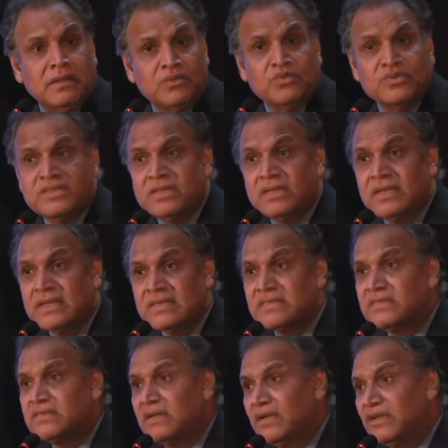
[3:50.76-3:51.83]
university
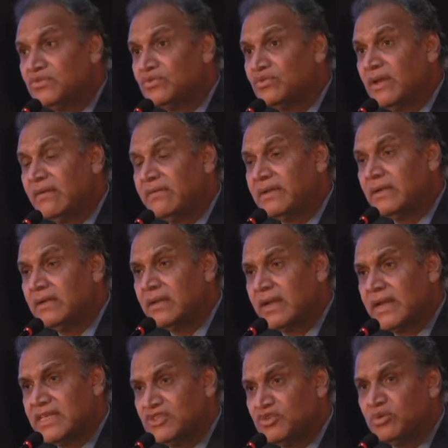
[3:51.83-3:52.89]
necessarily should have an
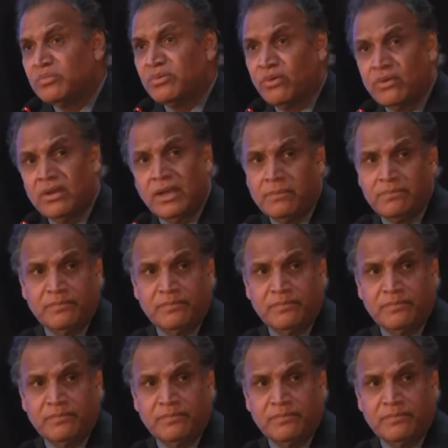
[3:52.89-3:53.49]
undergraduate program.